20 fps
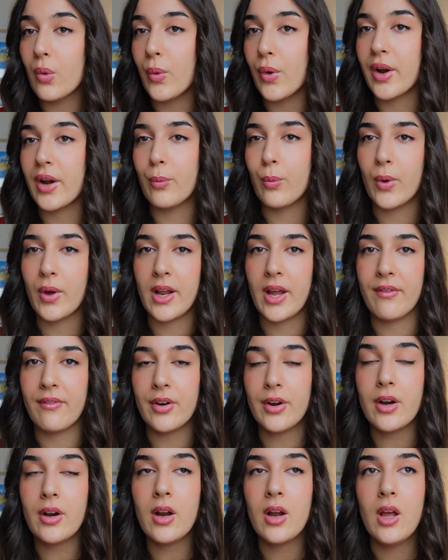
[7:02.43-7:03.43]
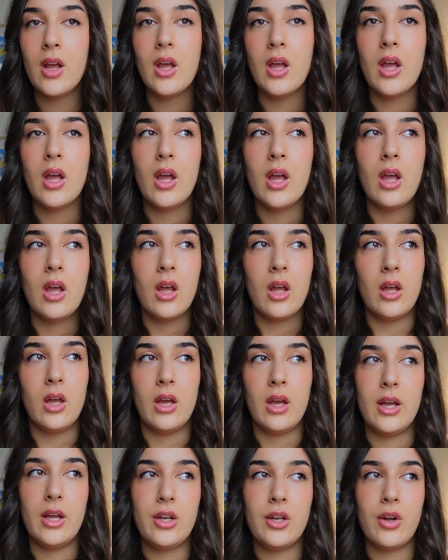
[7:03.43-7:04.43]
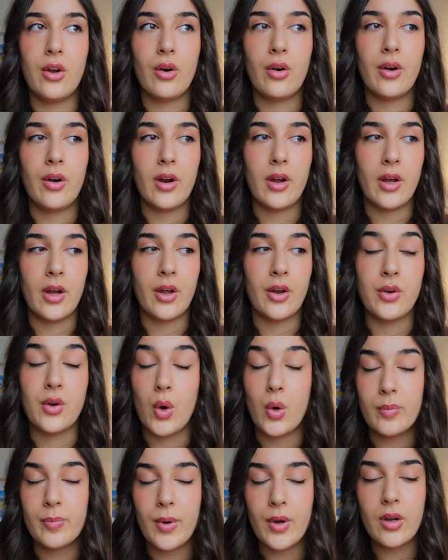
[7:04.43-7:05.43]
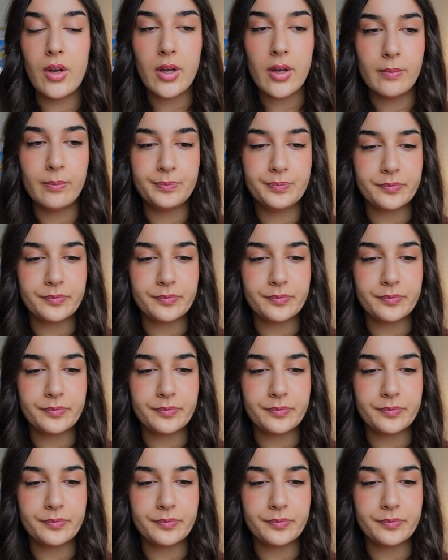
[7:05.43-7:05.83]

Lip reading: or whatever, in your notebook.